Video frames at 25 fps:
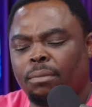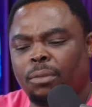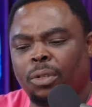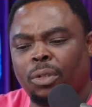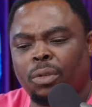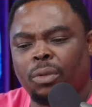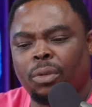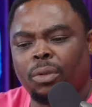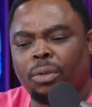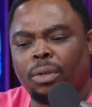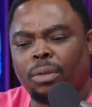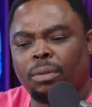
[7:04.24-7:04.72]
you
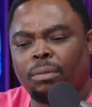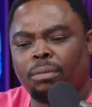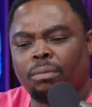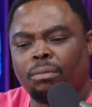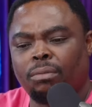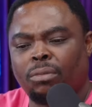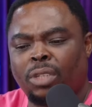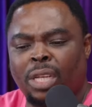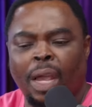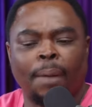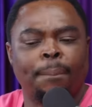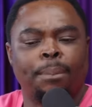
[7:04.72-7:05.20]
know,
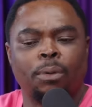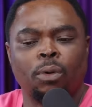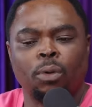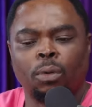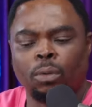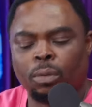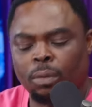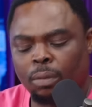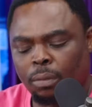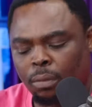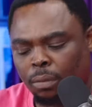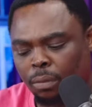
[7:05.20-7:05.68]

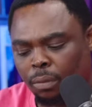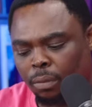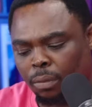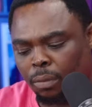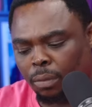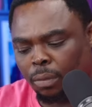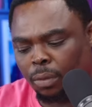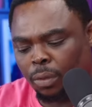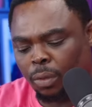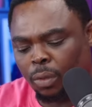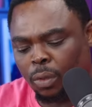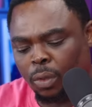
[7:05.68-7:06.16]
taboo,
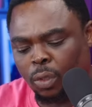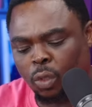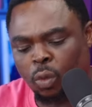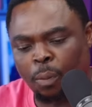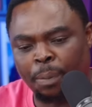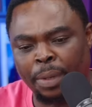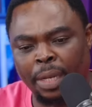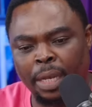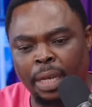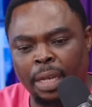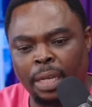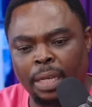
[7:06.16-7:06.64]
you know, to
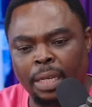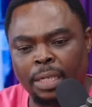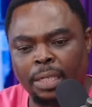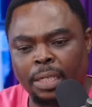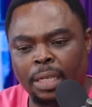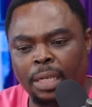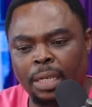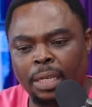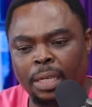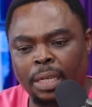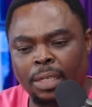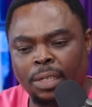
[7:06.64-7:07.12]
be in this
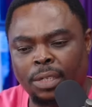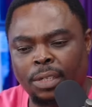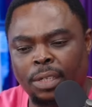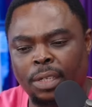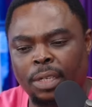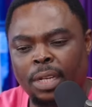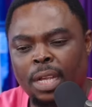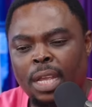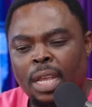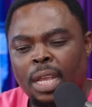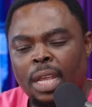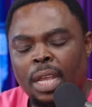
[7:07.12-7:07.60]

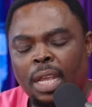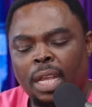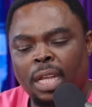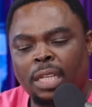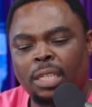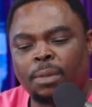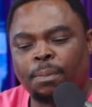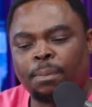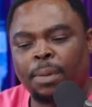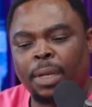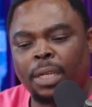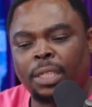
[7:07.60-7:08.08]
industry,
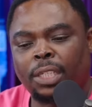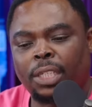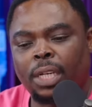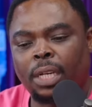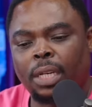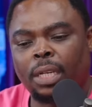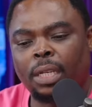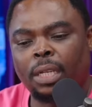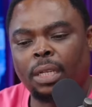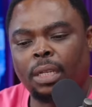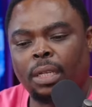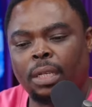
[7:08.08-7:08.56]

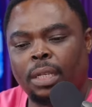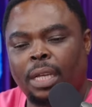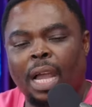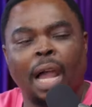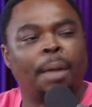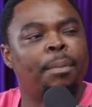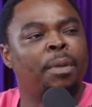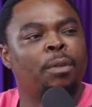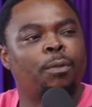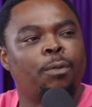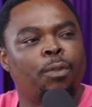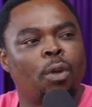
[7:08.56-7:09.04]
especially
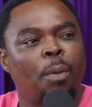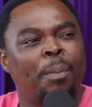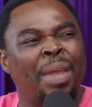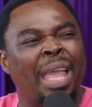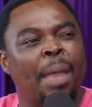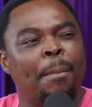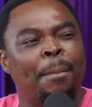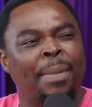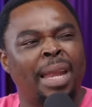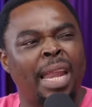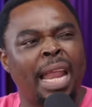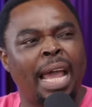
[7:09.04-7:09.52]
coming from
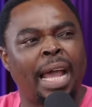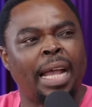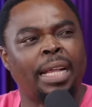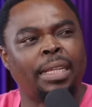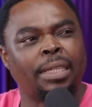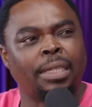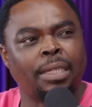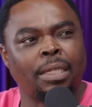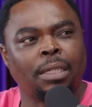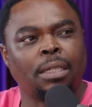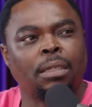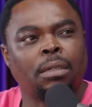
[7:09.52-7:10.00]

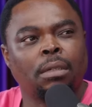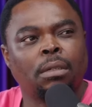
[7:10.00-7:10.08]
Mlazi.